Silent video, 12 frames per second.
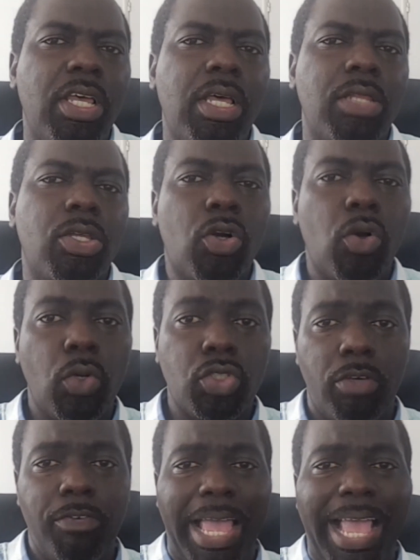the course
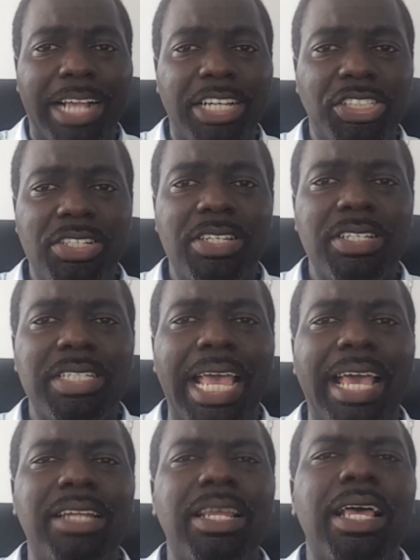of action
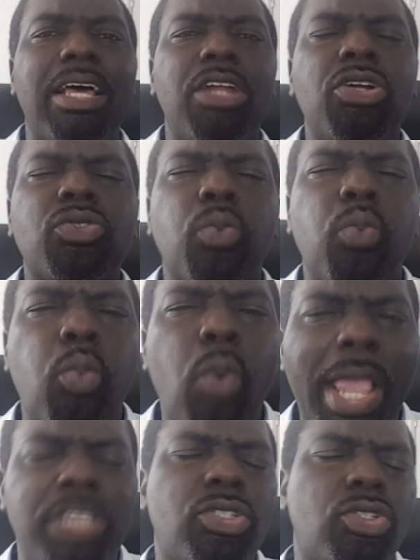and not
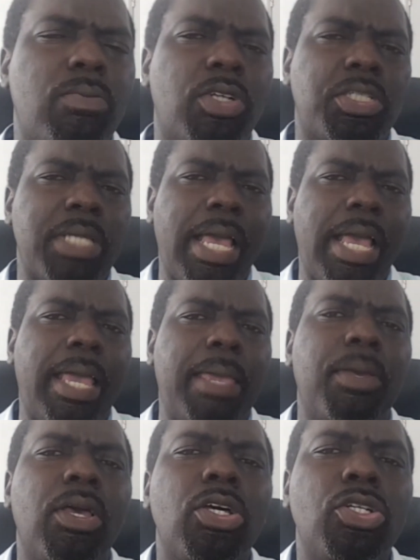waste too much
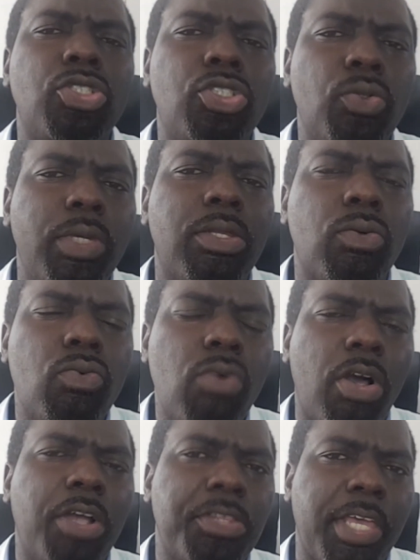time doing the
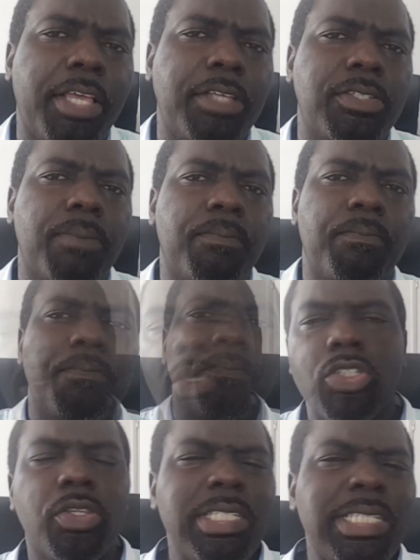wrong things.
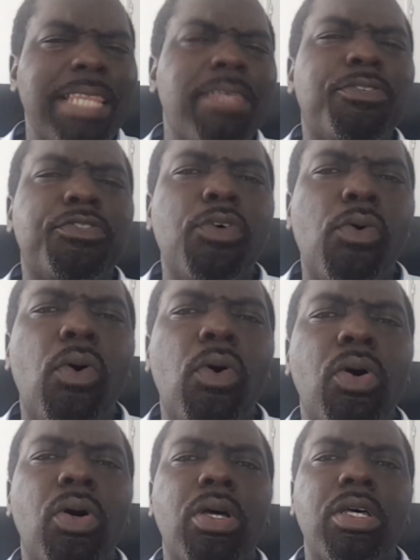So these are the
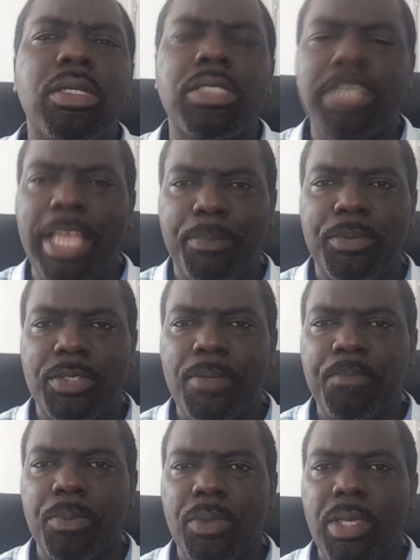4 steps.
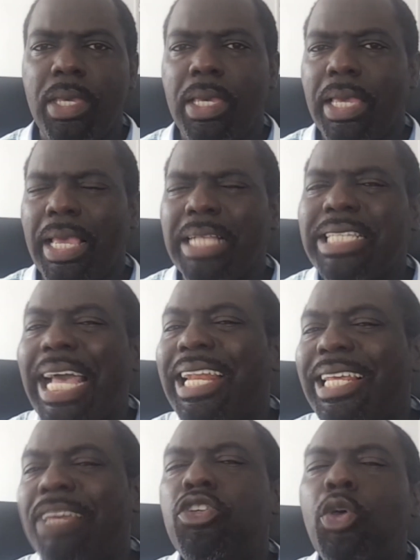And
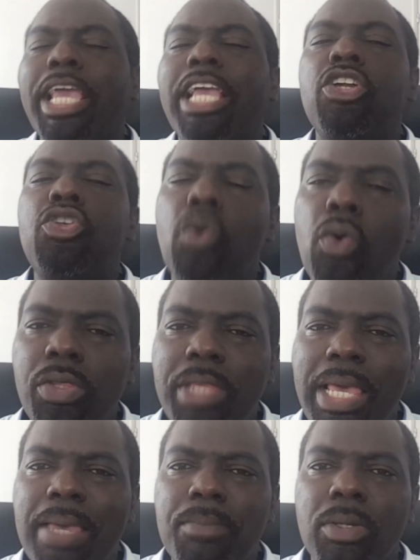sadly, if you ignore
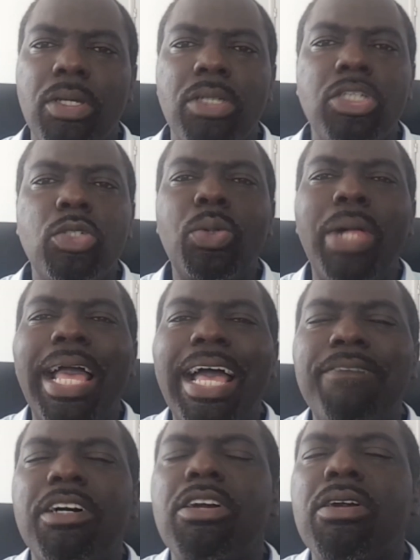them, you will
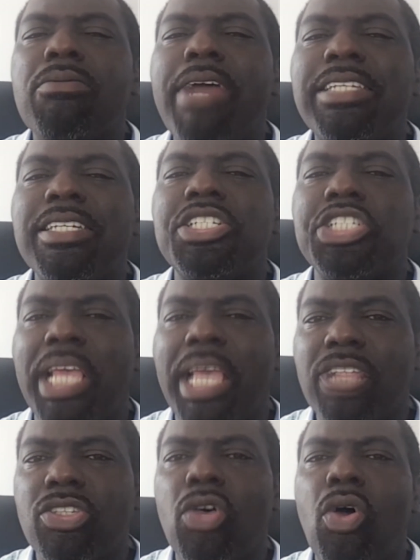have a greater
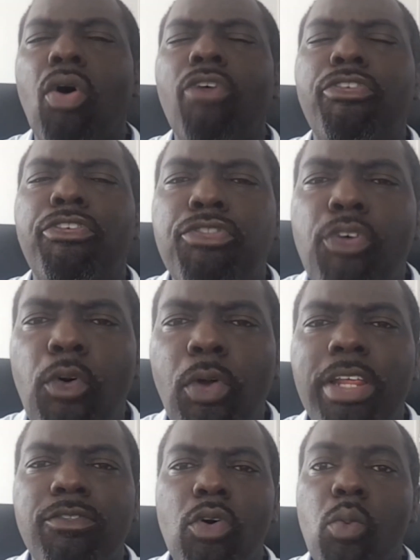chance of
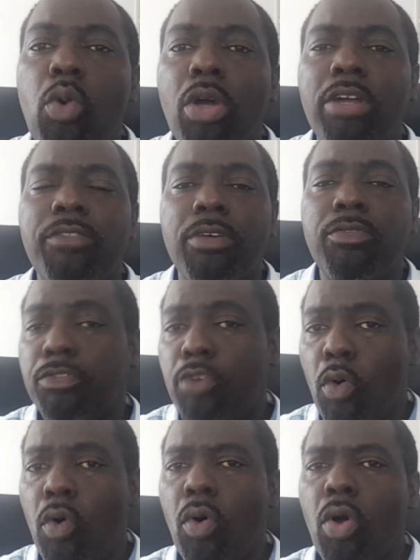falling for one of the
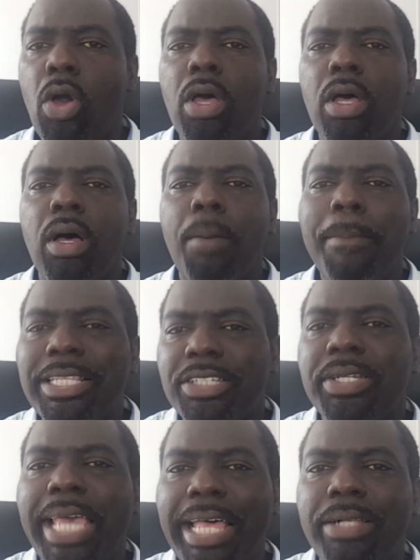4
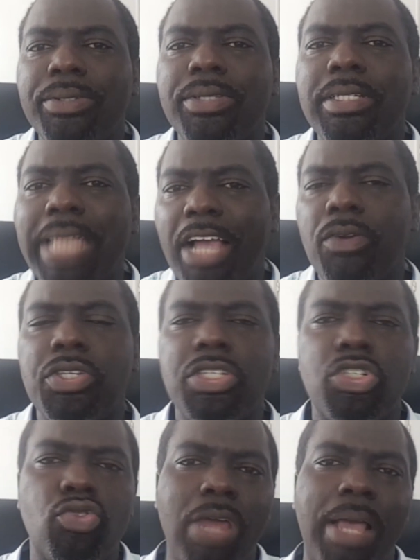mental health
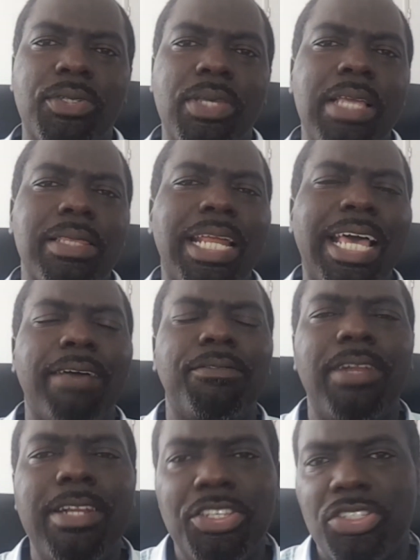diagnosis traps that I have
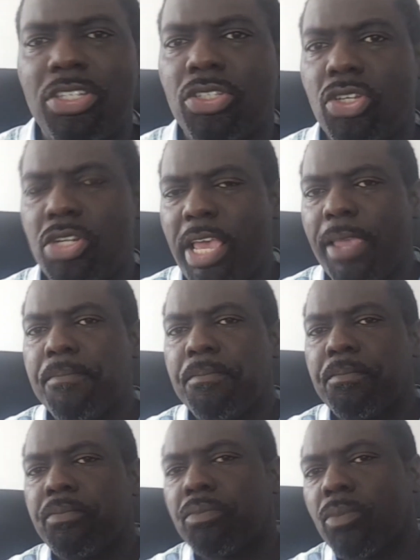listed today.
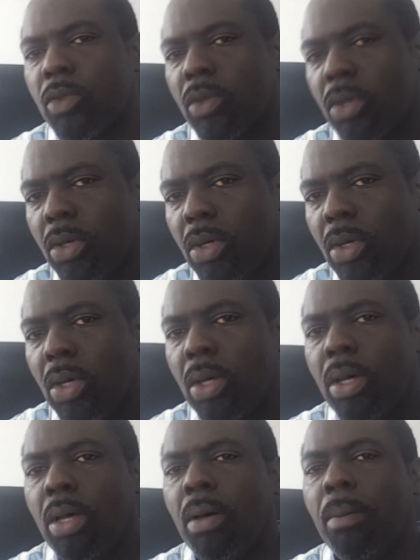
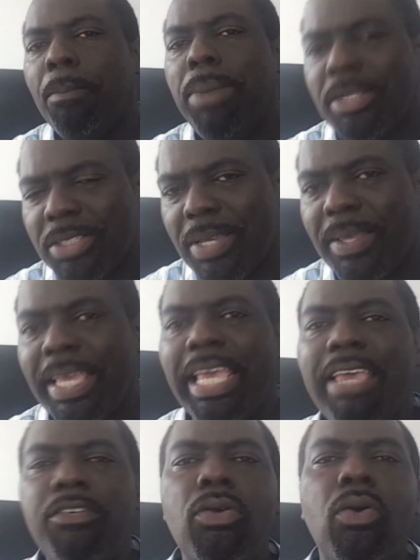But
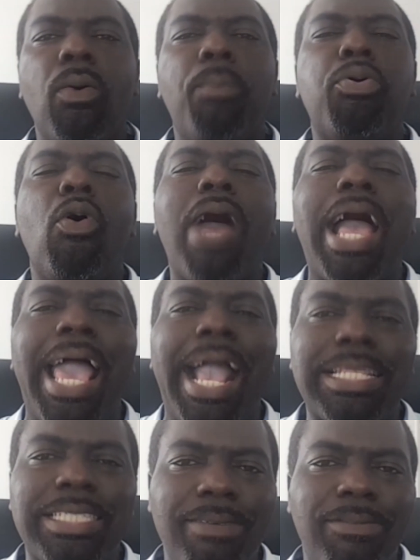if you
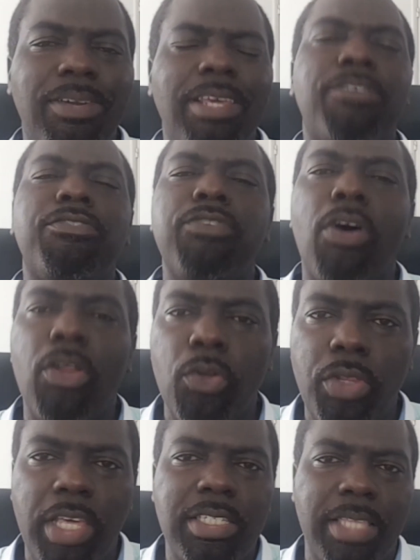proactively follow
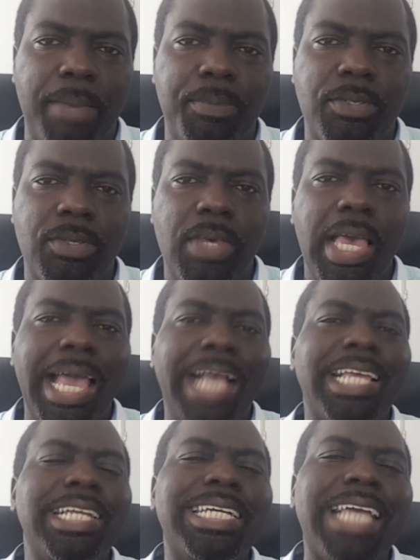these steps, I
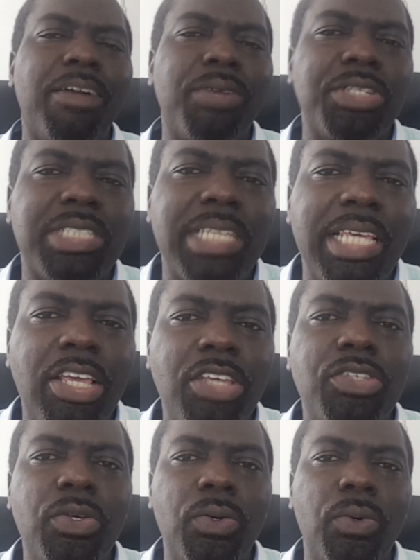can guarantee
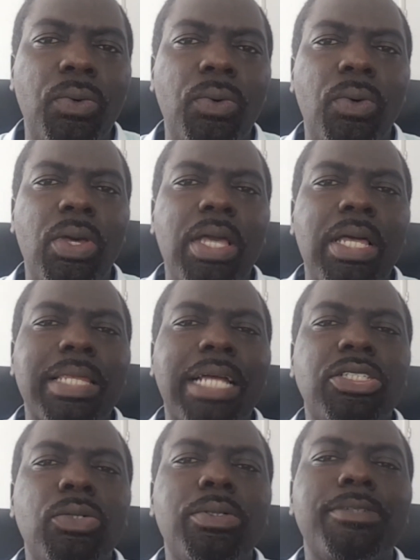you
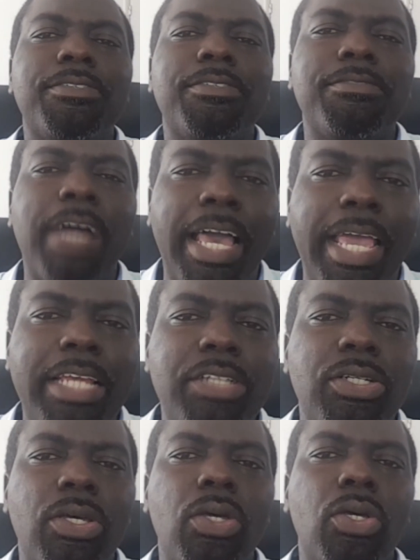that you will find
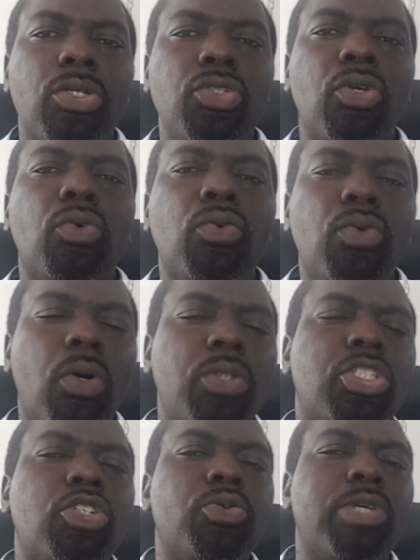your road
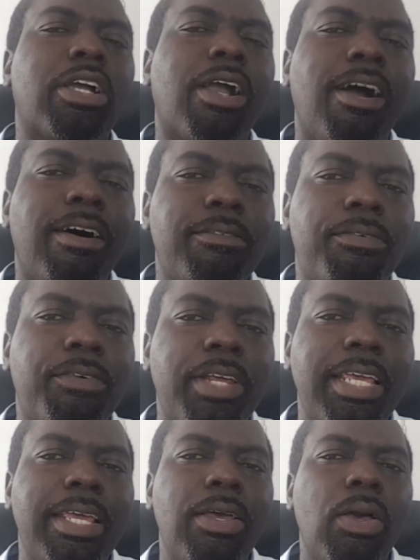to
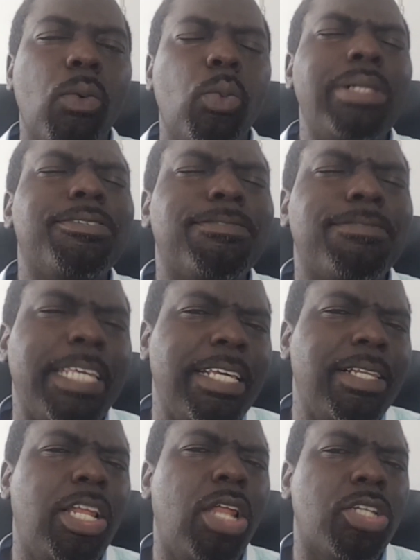recovery will
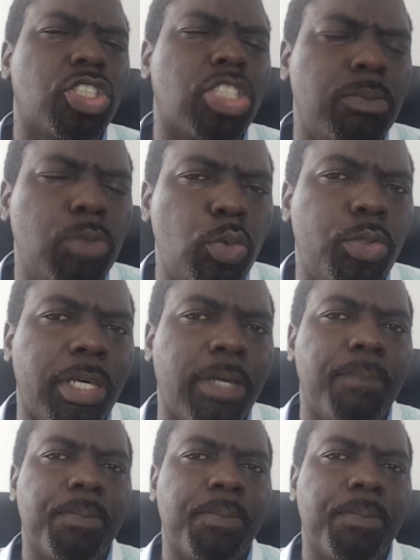feel a lot smoother